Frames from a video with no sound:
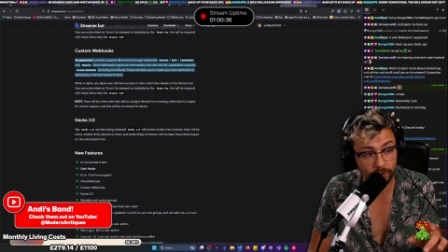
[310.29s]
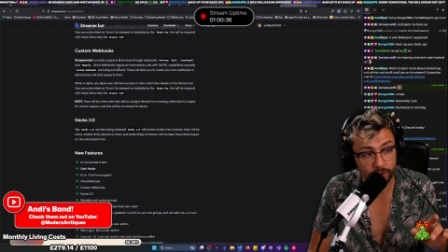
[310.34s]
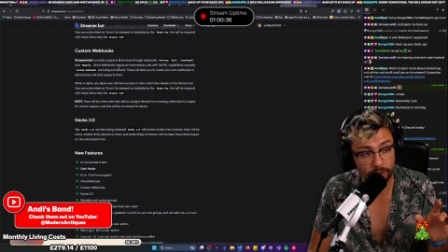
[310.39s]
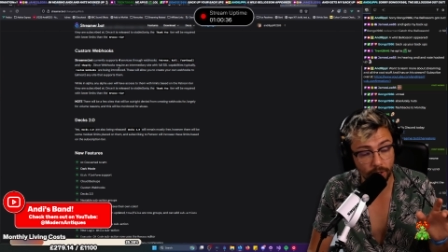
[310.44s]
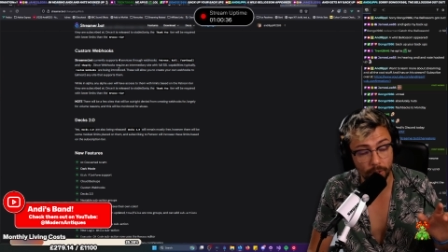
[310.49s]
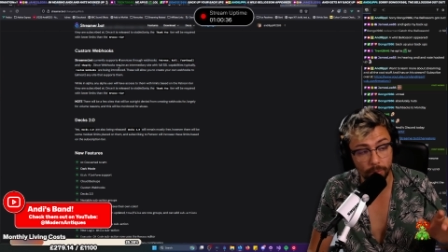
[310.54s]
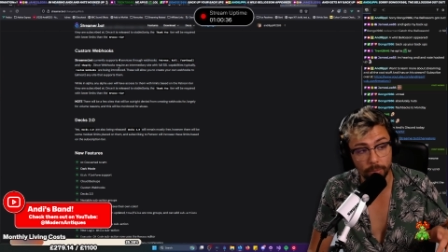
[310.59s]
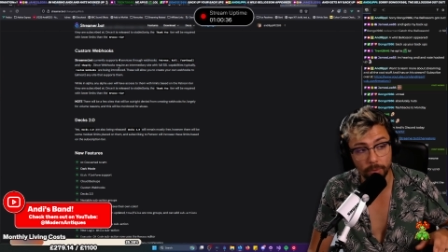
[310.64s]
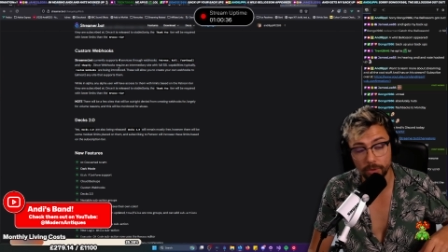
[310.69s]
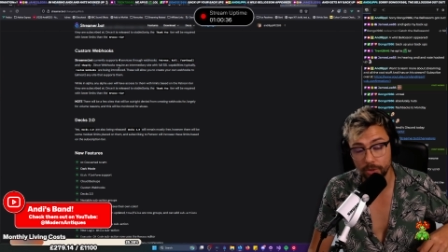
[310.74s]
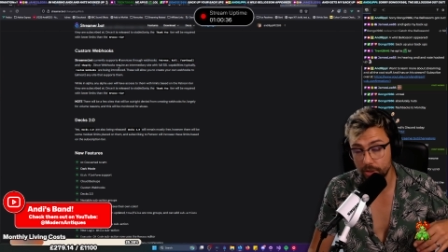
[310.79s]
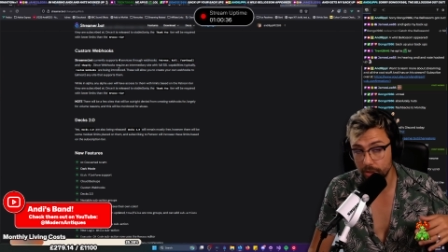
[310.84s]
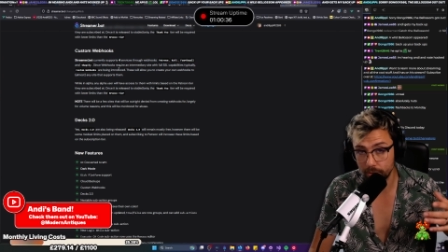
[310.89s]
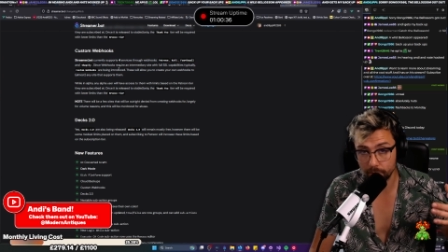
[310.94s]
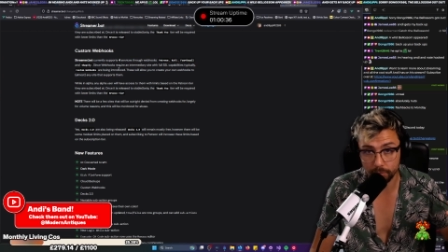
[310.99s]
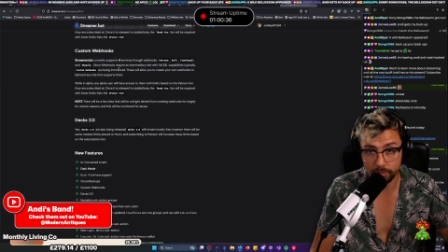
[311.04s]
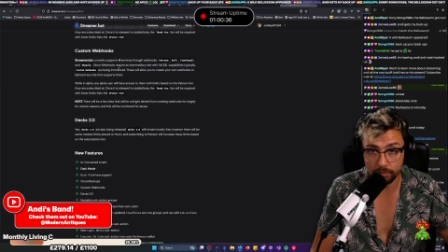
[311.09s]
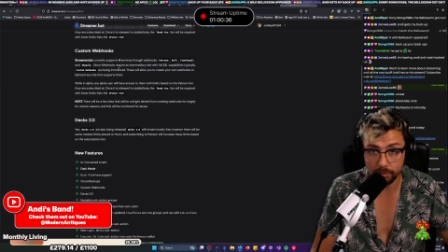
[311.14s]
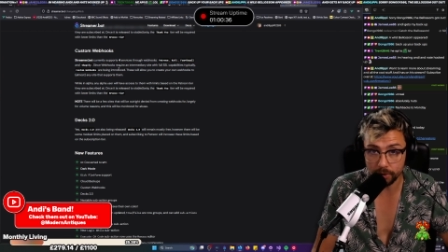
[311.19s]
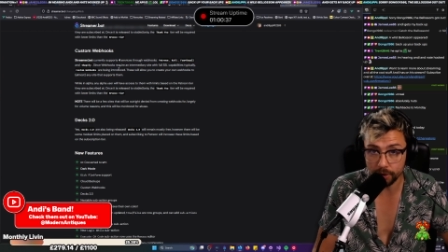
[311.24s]
so
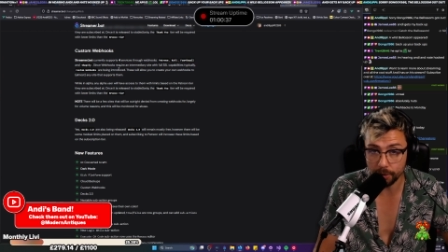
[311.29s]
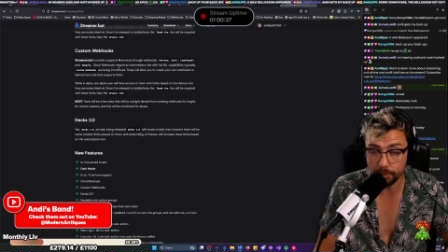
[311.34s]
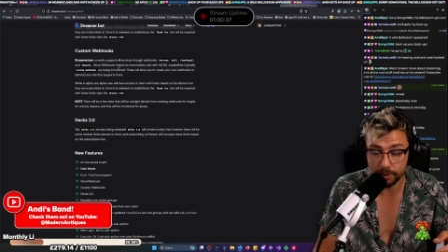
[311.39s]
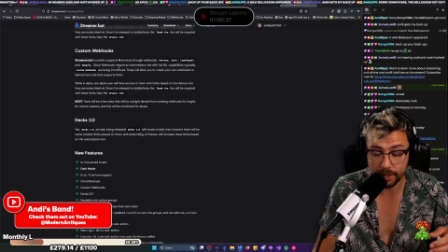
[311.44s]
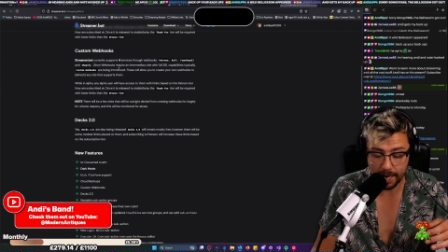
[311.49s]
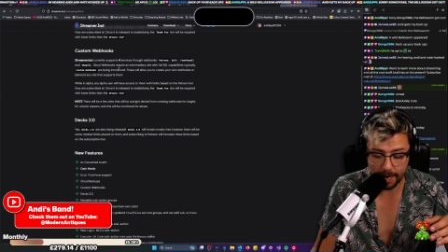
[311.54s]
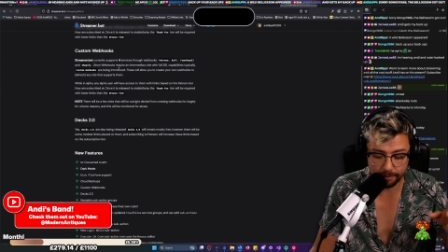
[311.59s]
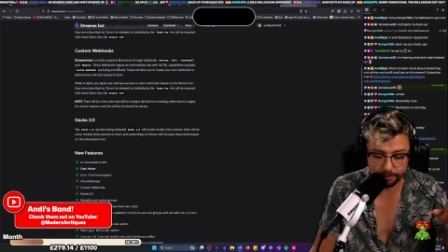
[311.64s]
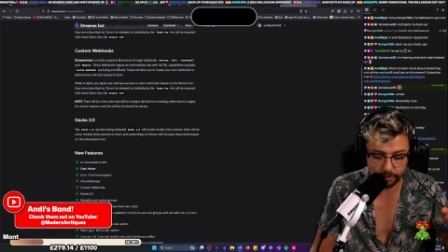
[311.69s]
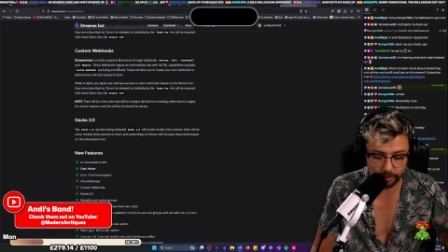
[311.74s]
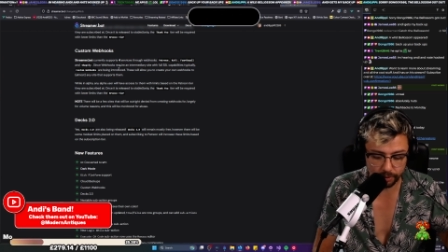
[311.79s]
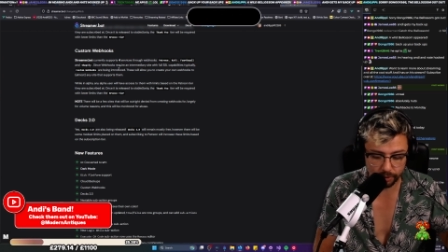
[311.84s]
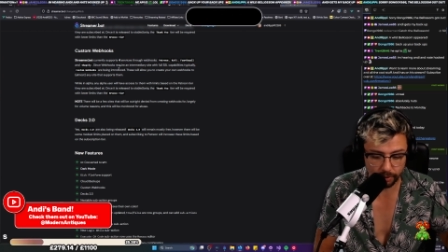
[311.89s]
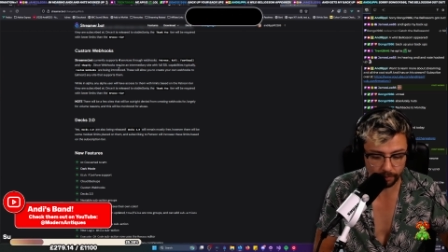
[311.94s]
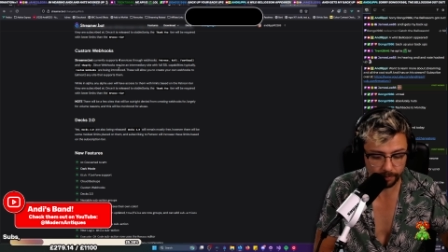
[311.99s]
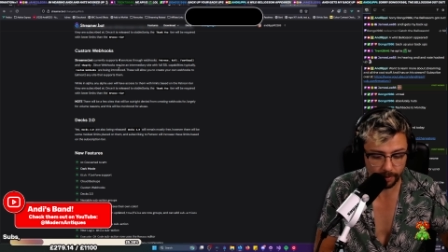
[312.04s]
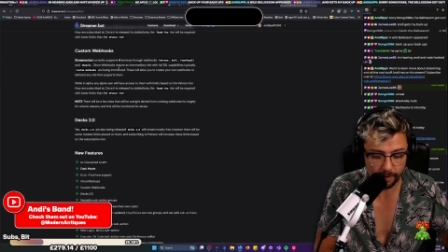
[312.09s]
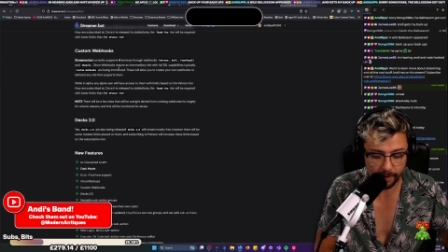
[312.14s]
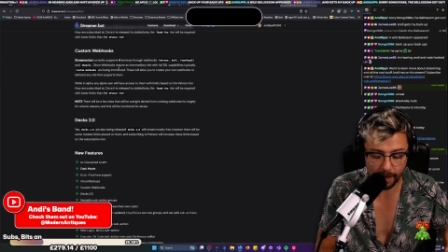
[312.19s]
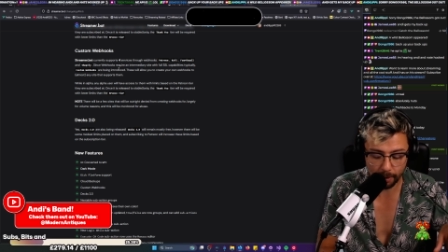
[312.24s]
you devs and
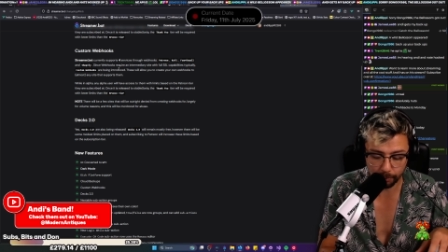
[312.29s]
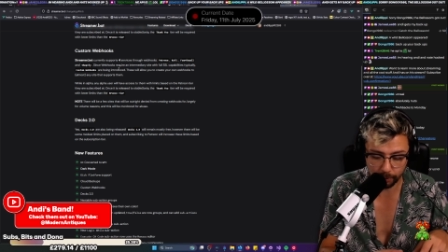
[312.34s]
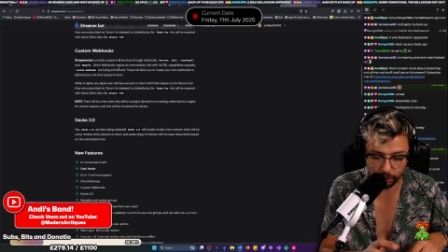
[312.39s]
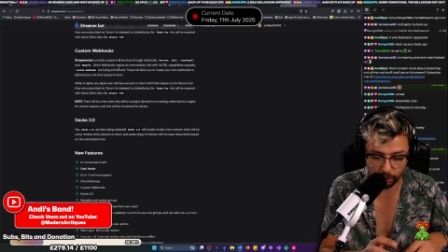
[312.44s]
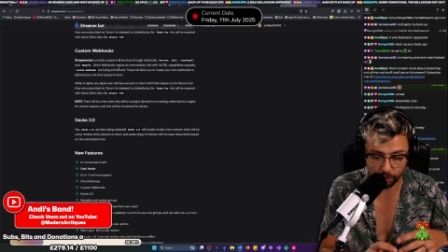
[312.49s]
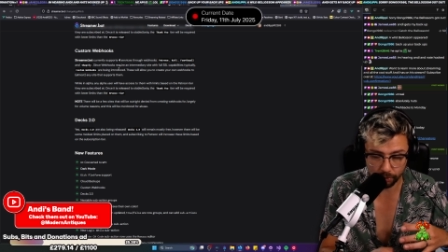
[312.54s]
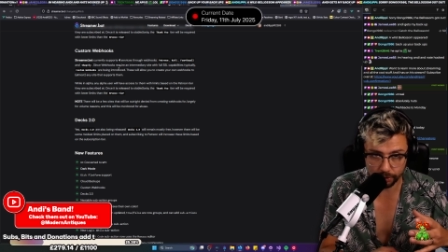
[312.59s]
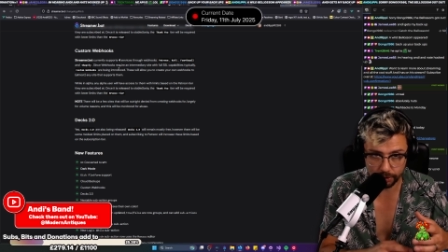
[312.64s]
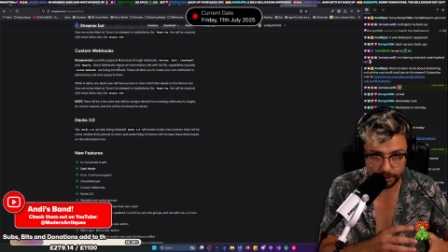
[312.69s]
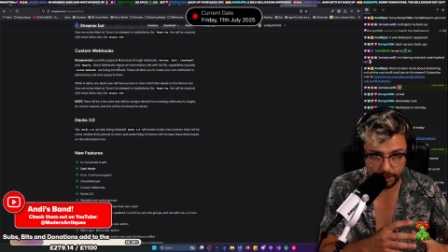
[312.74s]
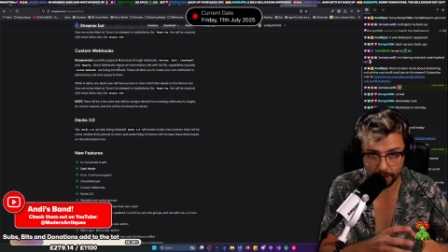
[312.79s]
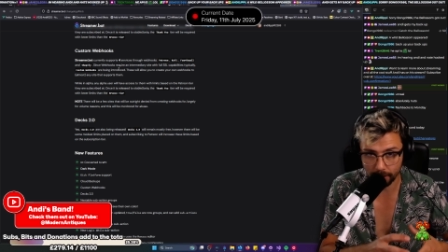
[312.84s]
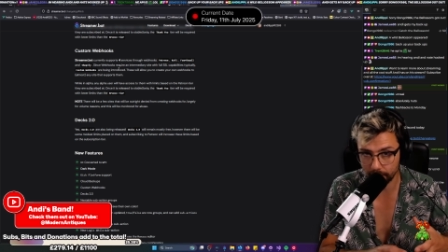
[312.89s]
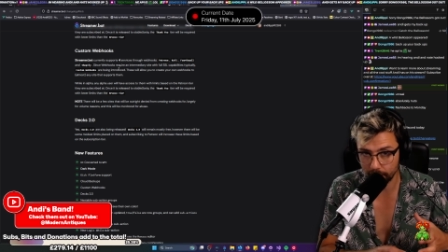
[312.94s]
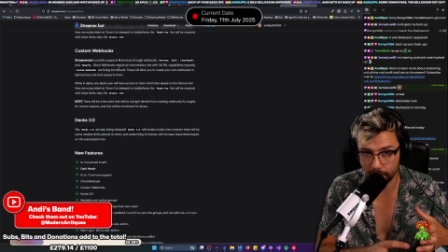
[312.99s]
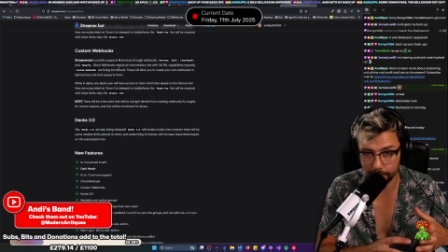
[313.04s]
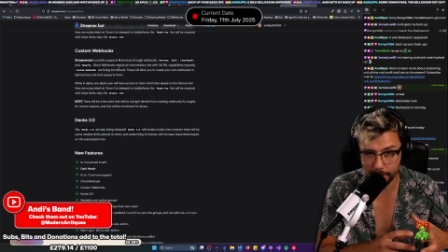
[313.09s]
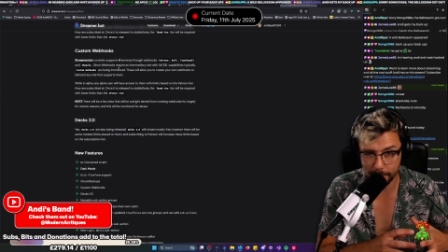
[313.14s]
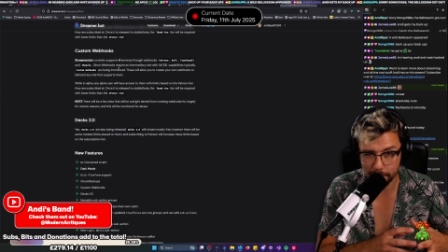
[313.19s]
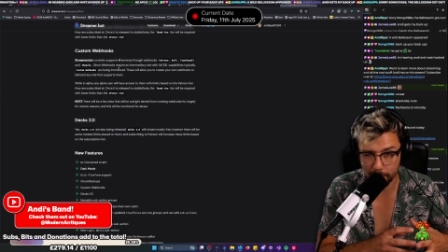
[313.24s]
stuff like that will understand a
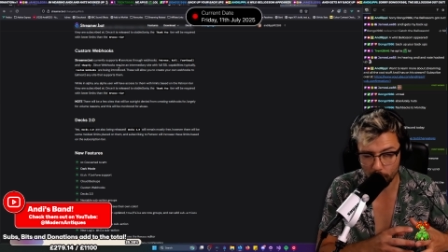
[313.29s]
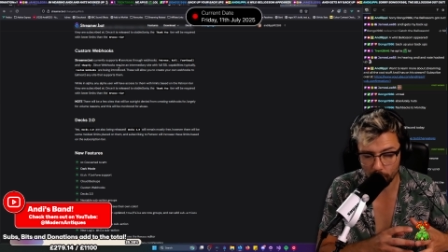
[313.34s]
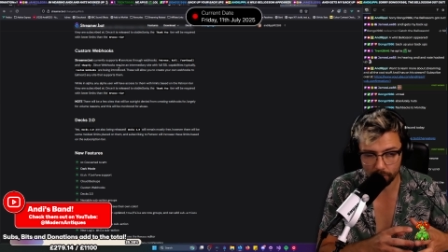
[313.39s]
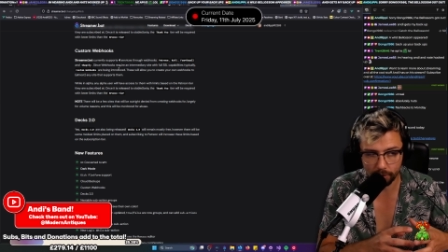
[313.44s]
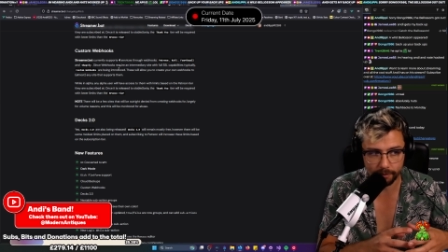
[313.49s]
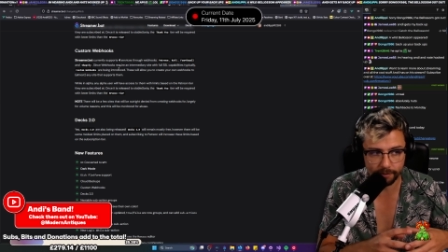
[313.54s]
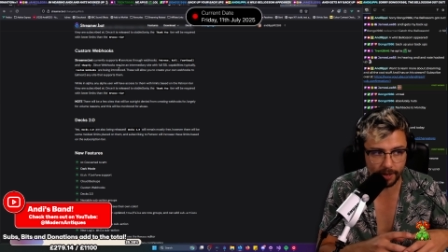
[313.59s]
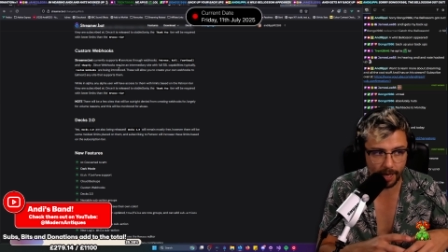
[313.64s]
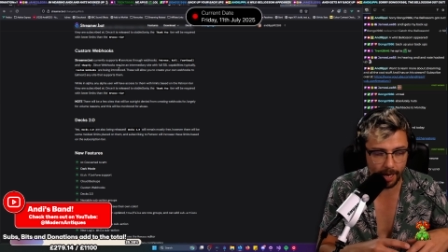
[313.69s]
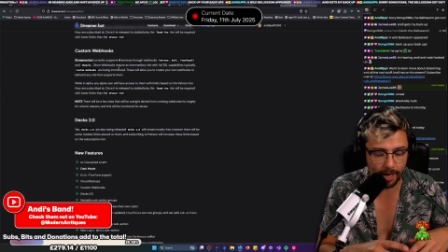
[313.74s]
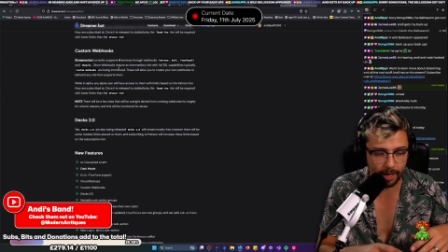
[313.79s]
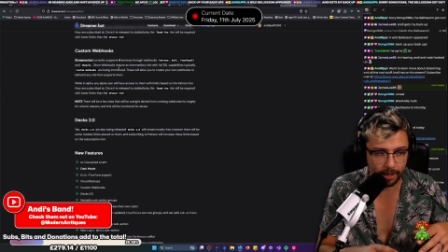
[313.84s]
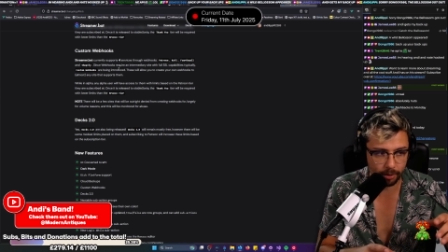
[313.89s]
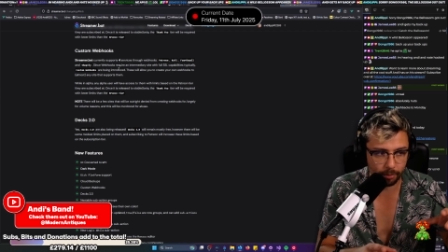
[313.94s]
little bit more of that.